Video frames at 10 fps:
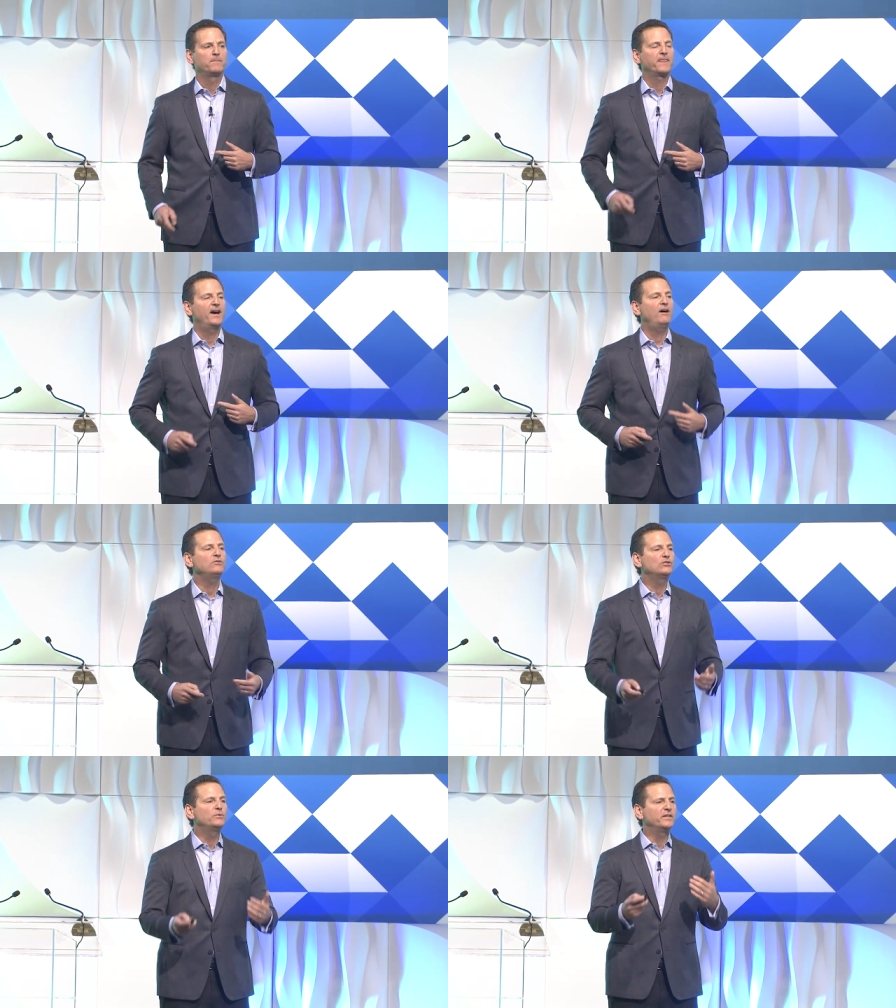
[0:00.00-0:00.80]
How
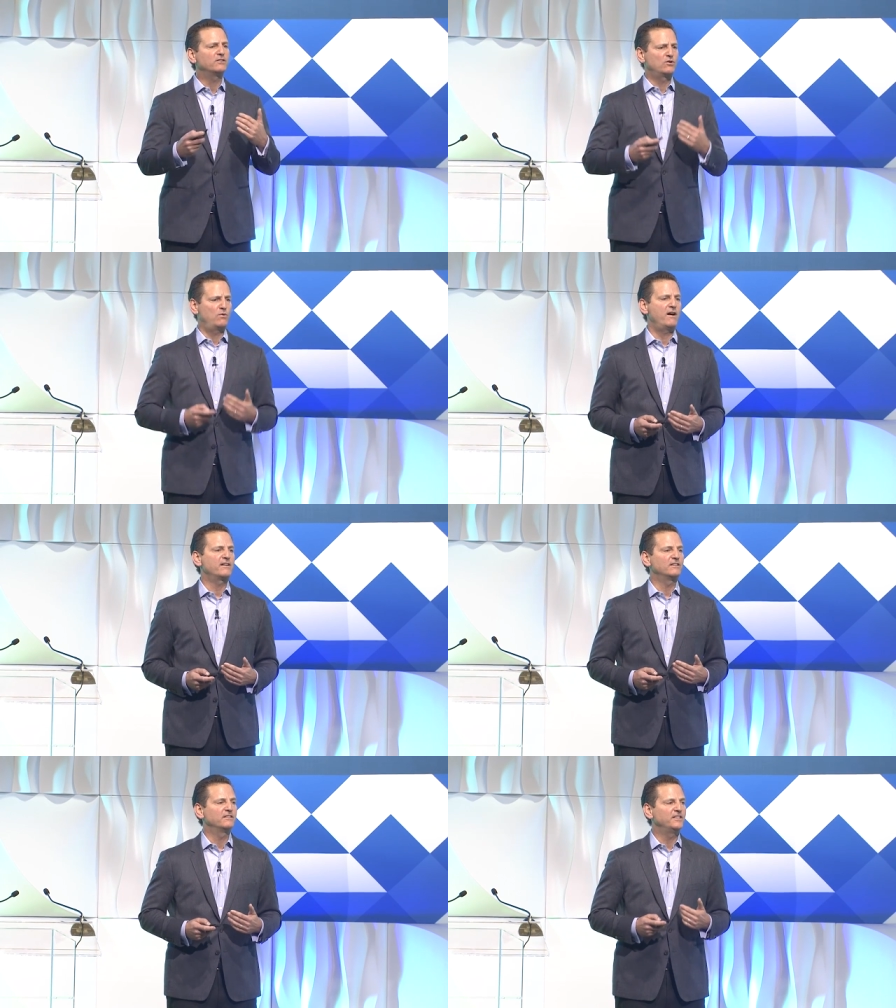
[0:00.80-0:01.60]
do we
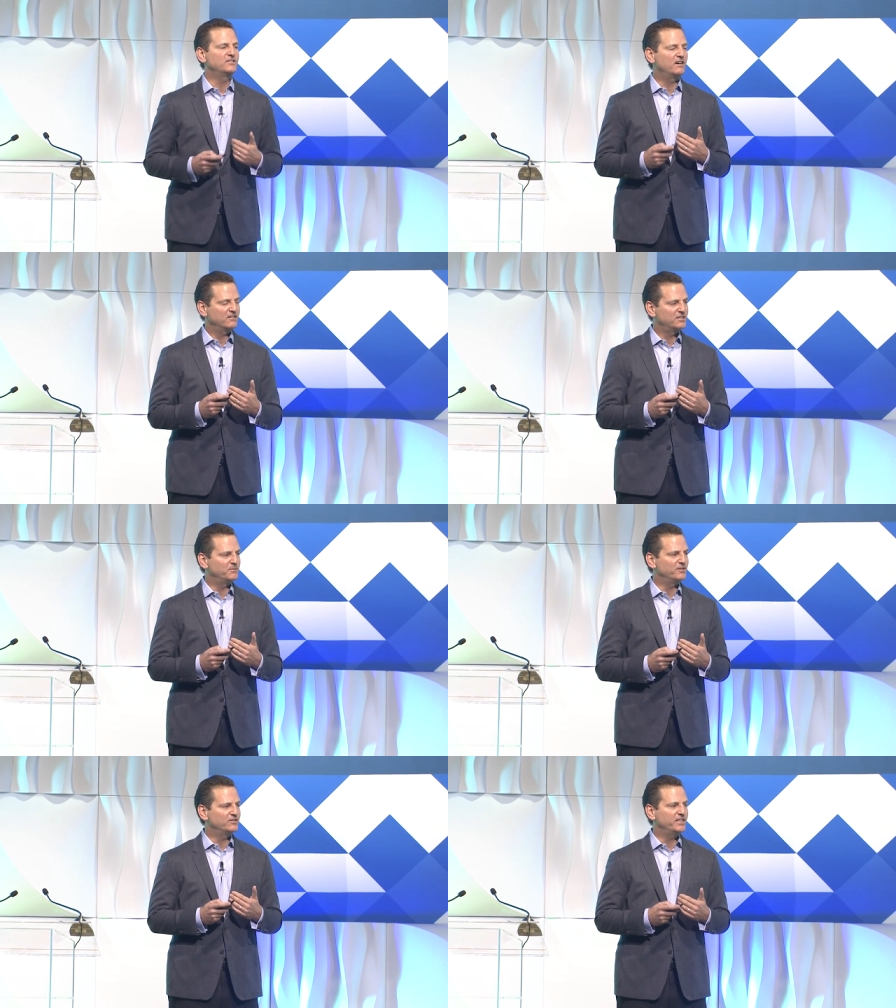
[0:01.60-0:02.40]
acquire these
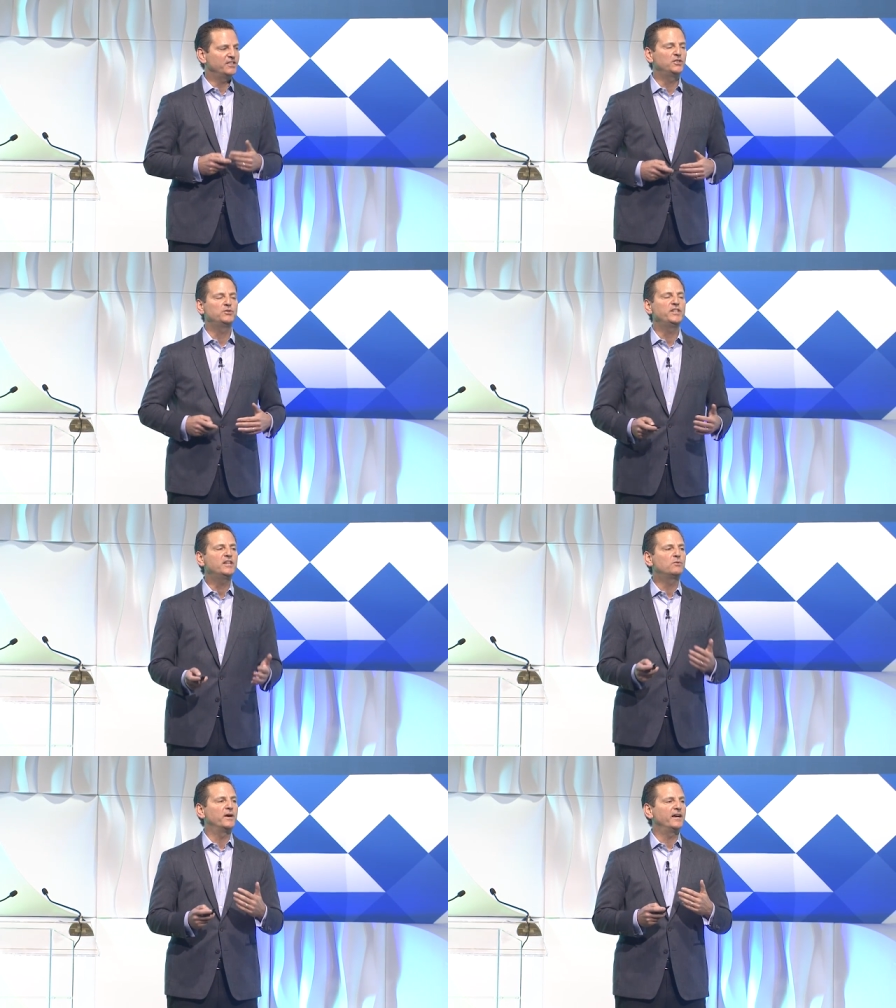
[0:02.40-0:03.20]
customers in a
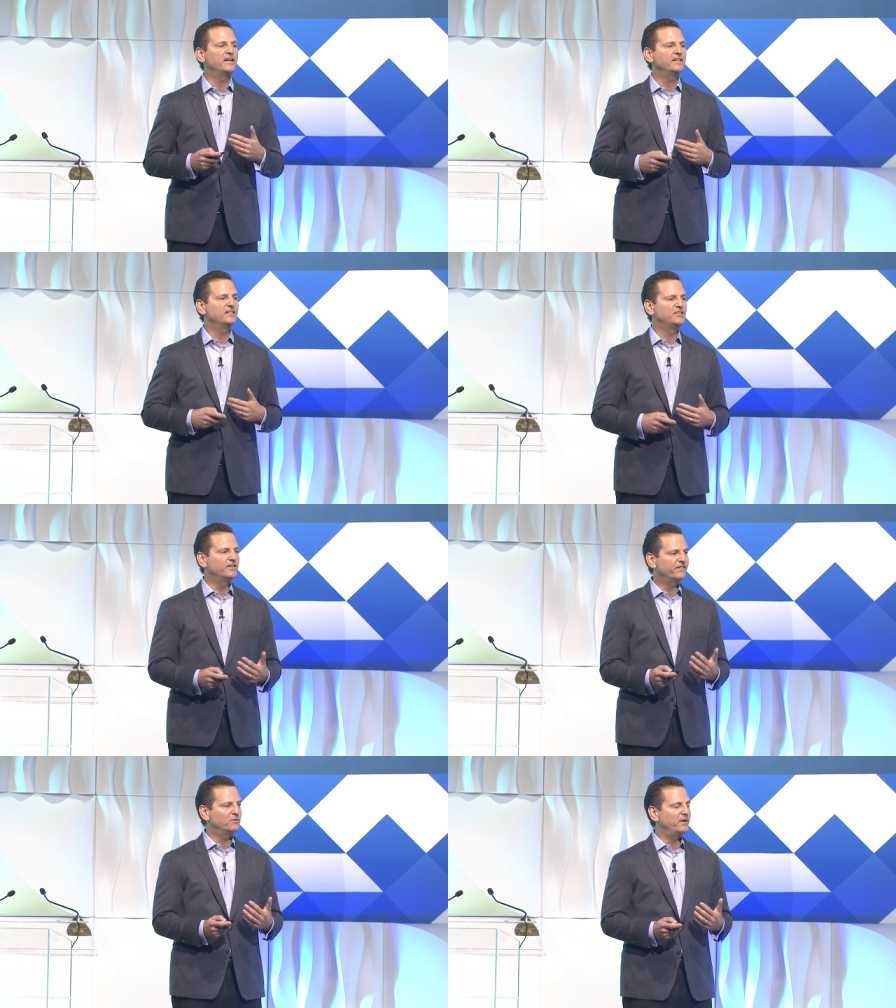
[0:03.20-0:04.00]
unique way, in a
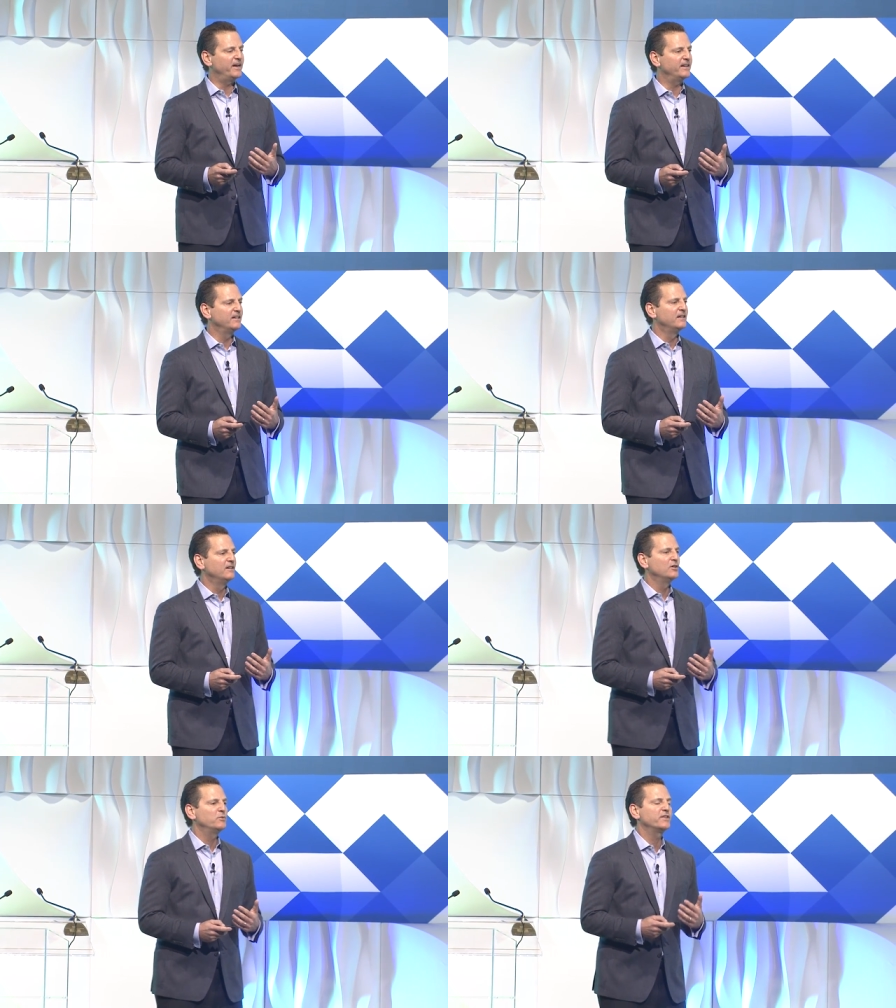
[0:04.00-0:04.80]
different way,
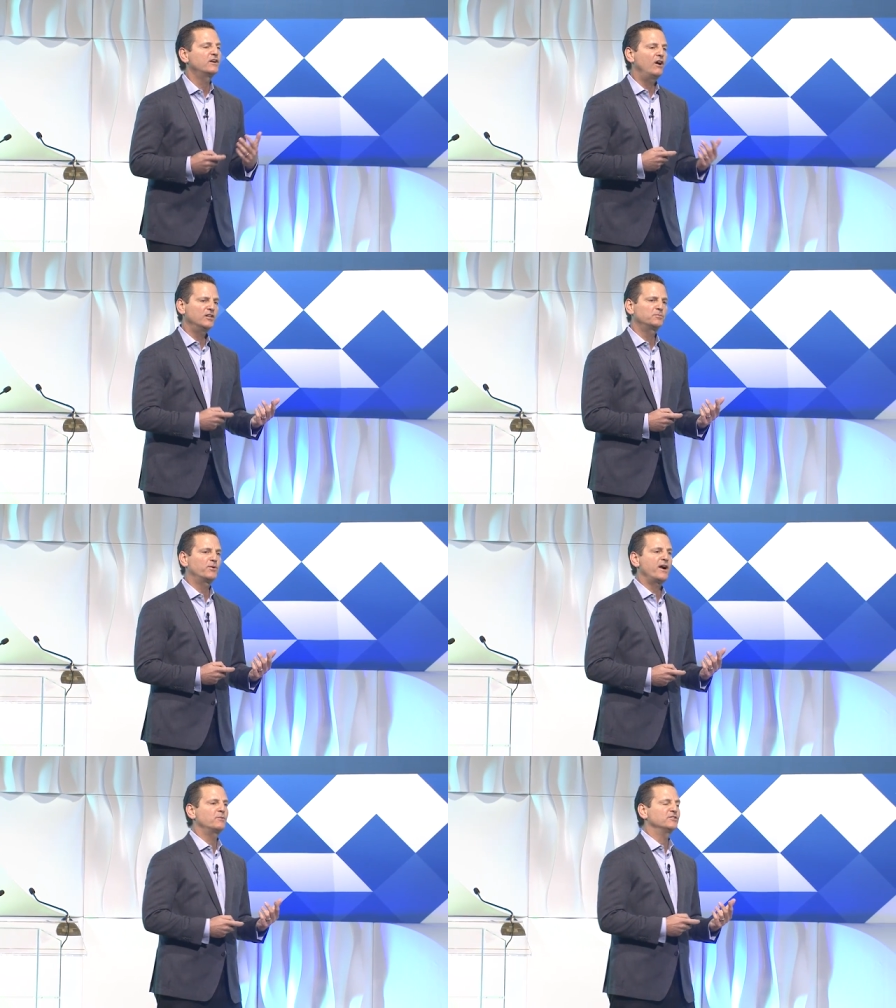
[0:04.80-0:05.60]
with a cost per
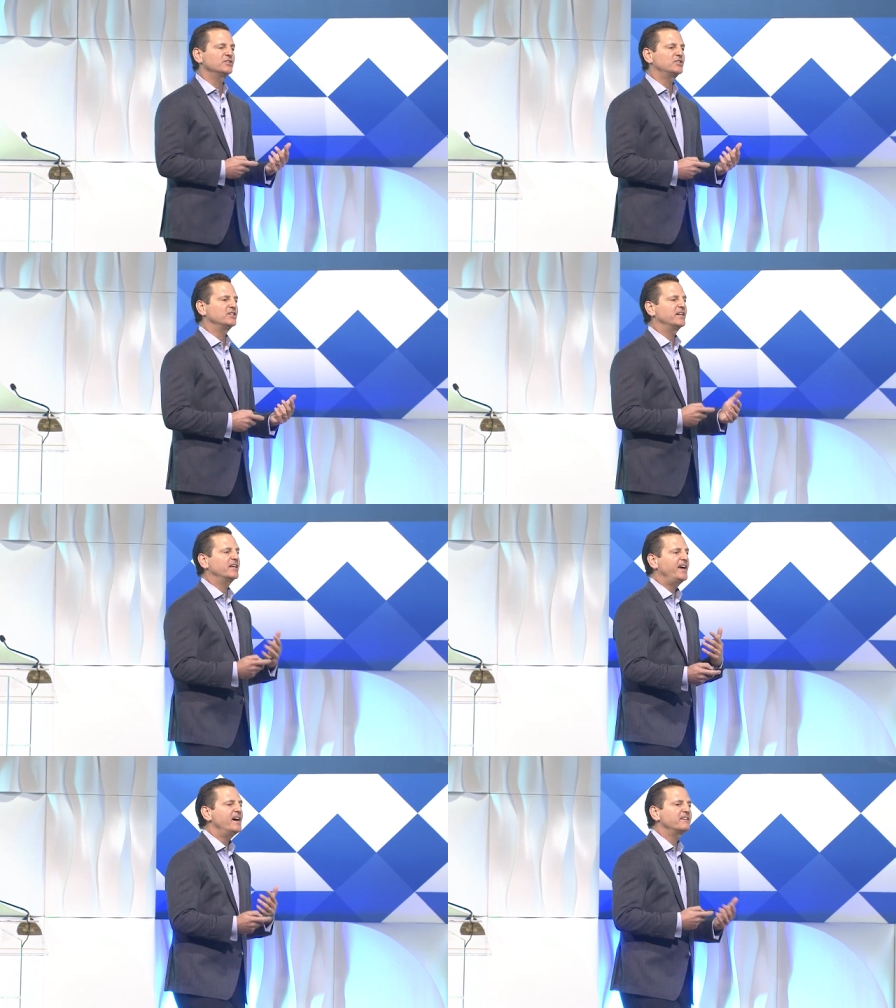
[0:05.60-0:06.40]
acquisition and a
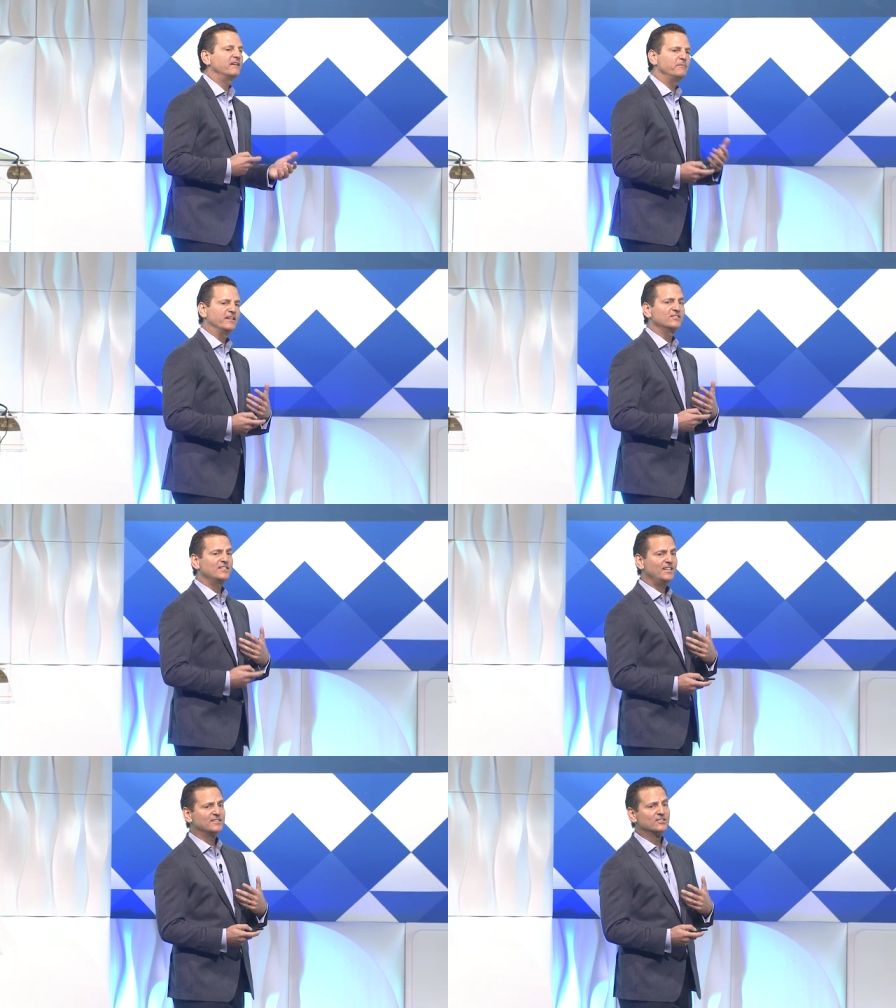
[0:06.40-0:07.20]
CAC that makes
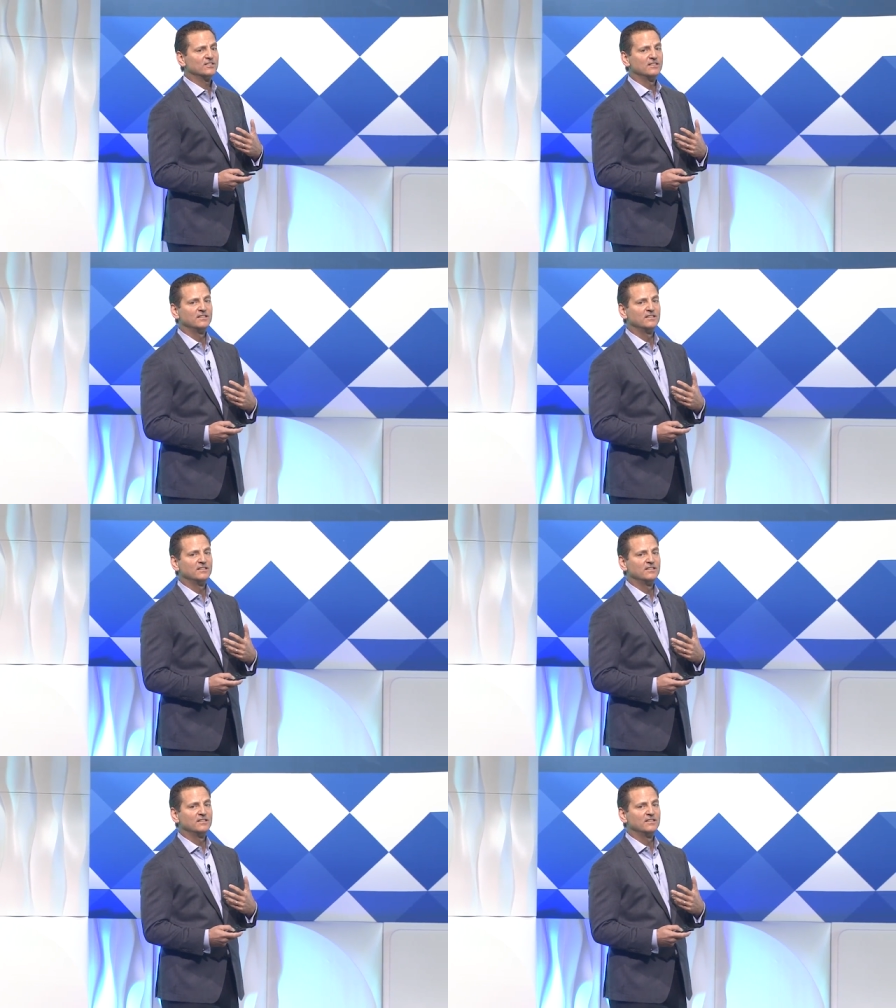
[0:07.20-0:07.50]
sense